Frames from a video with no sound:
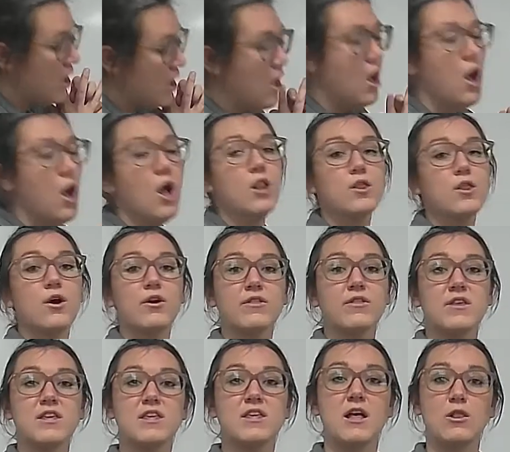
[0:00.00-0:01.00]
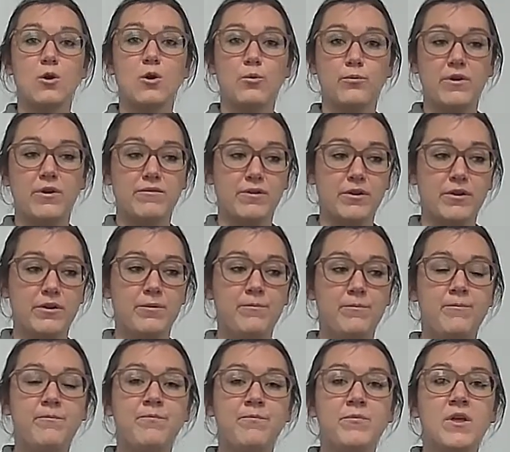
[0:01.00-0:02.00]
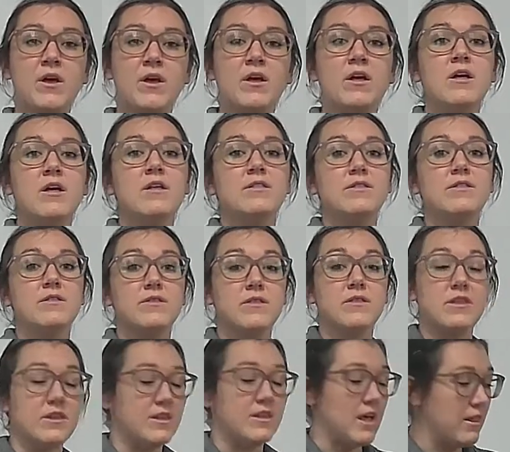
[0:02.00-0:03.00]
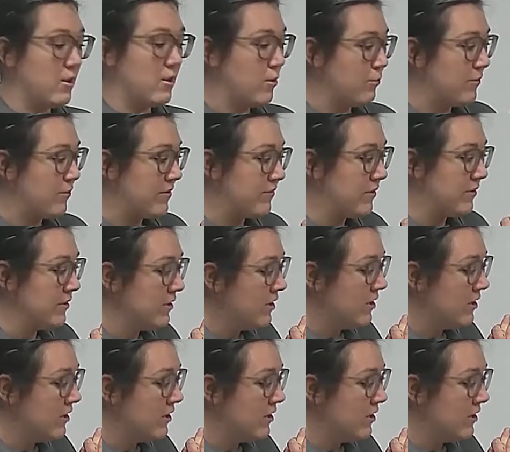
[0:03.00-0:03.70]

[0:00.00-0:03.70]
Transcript: along the Yellow River. The Yellow River